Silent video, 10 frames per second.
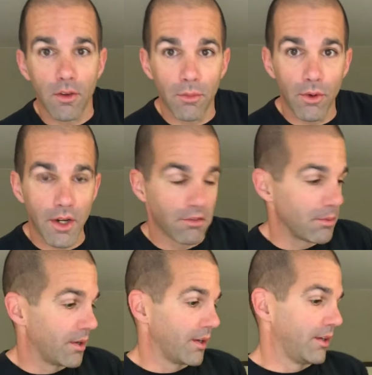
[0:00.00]
Good morning,
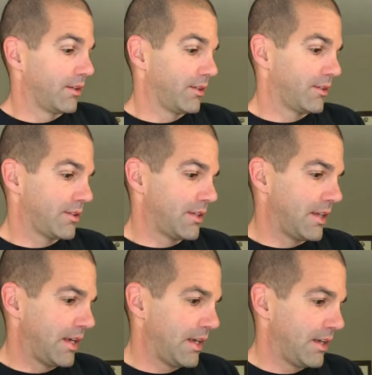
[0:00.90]
everybody.
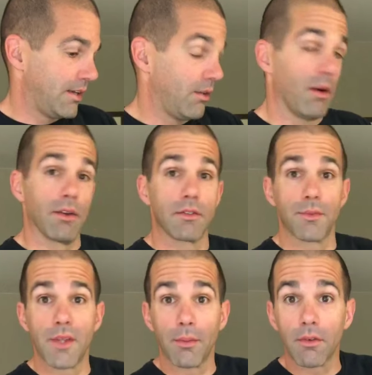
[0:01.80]
Today,
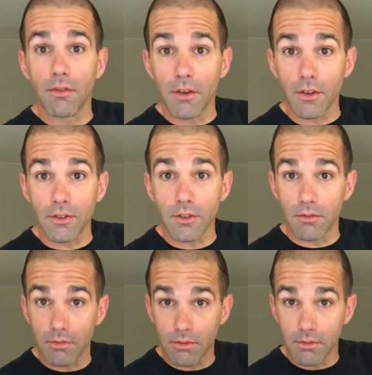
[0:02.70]
September 1st.
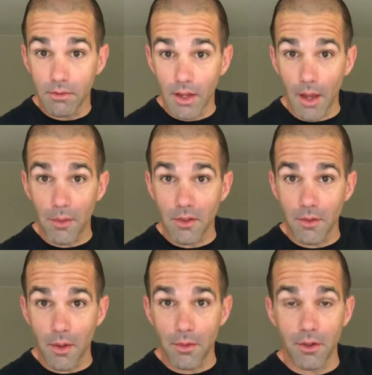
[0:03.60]
Happy
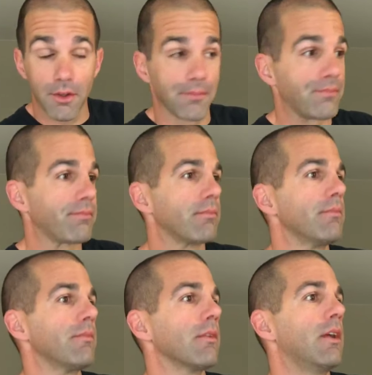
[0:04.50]
September to you.
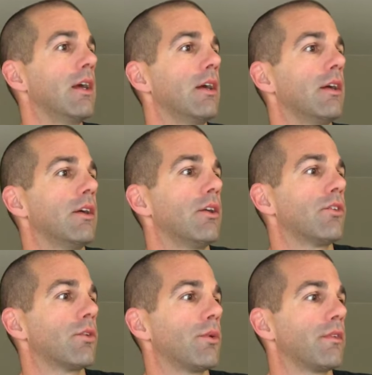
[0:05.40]

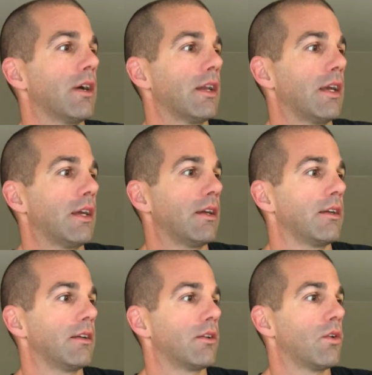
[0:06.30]
So we've got
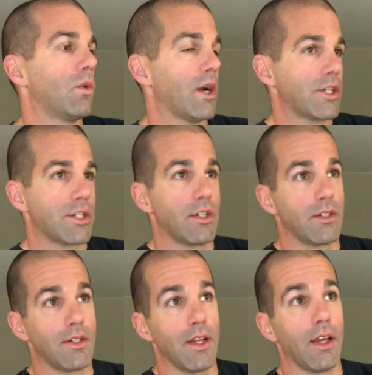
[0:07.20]
a question
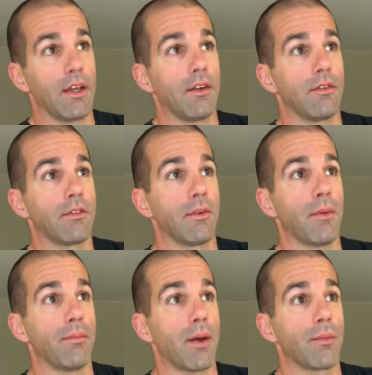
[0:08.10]
today from a
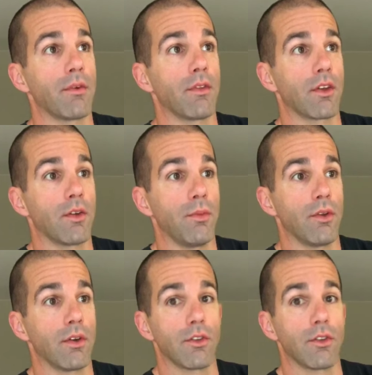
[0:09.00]
member of the community.